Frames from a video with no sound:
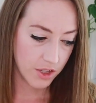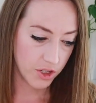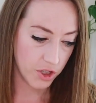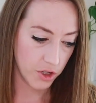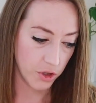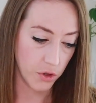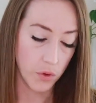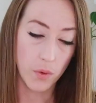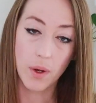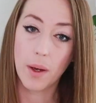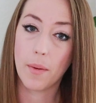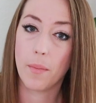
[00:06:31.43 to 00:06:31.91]

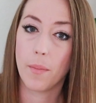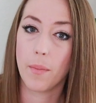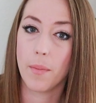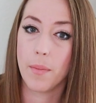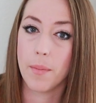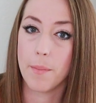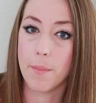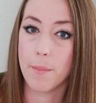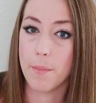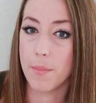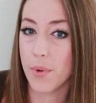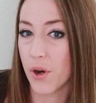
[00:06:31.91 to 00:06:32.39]
to
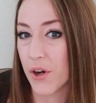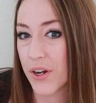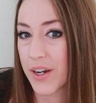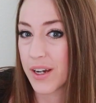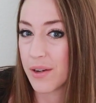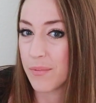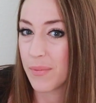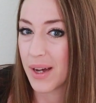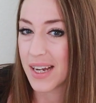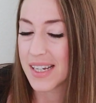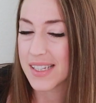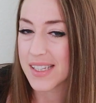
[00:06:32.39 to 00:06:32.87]

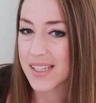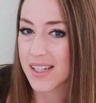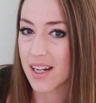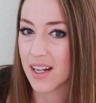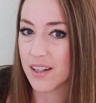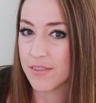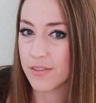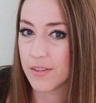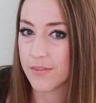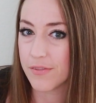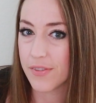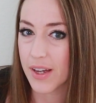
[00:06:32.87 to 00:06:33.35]
market
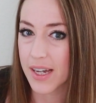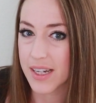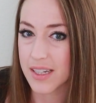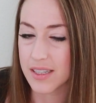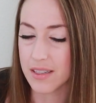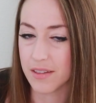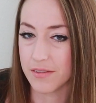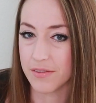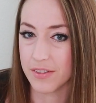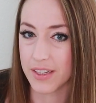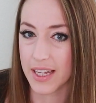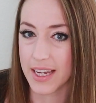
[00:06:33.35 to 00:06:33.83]
myself
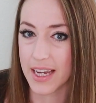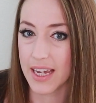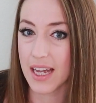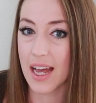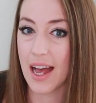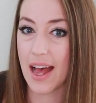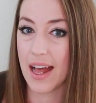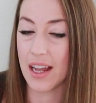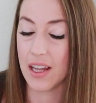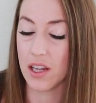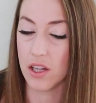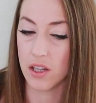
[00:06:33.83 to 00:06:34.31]

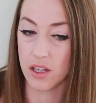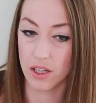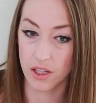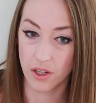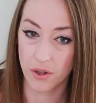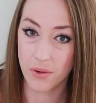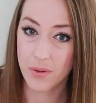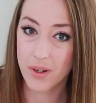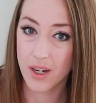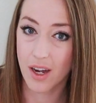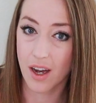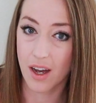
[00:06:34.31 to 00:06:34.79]
effectively,
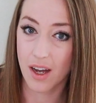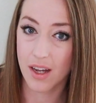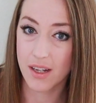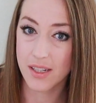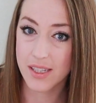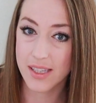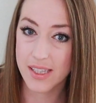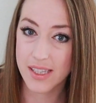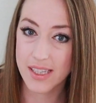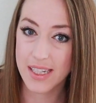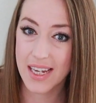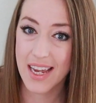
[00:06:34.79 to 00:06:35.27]
low
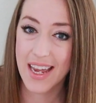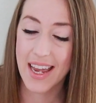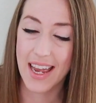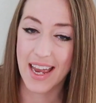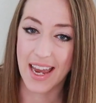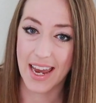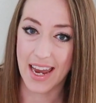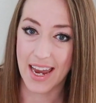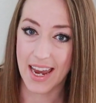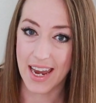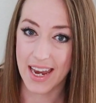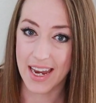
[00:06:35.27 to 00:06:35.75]
cost,
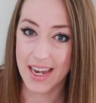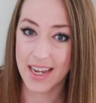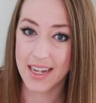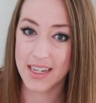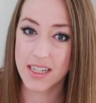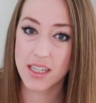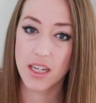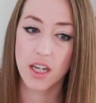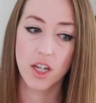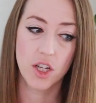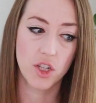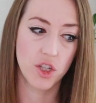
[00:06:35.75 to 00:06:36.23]

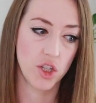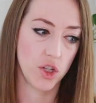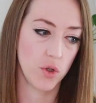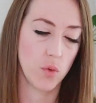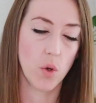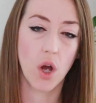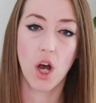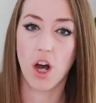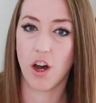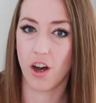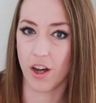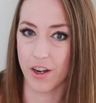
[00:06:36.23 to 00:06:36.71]
and
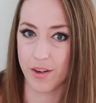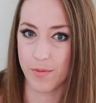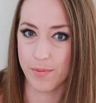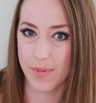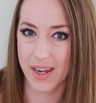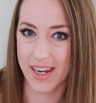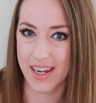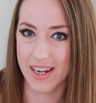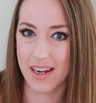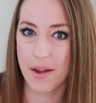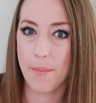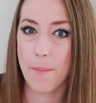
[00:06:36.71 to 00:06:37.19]
to
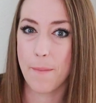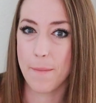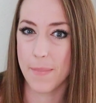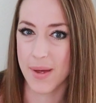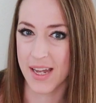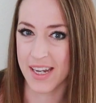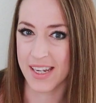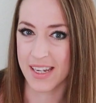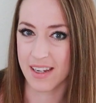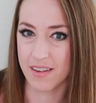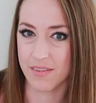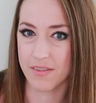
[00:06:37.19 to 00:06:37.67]
automate
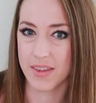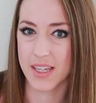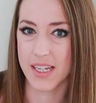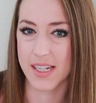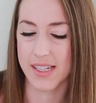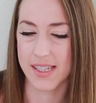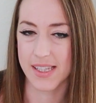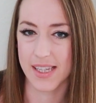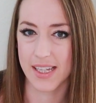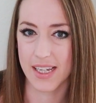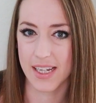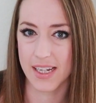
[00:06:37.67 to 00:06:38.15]
many of
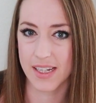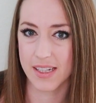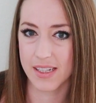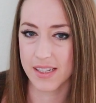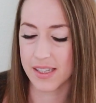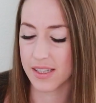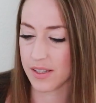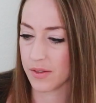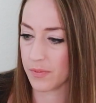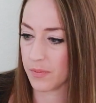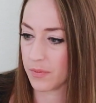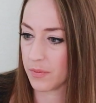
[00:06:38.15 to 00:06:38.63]
these
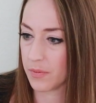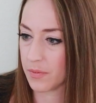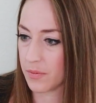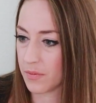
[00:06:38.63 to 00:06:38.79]
things.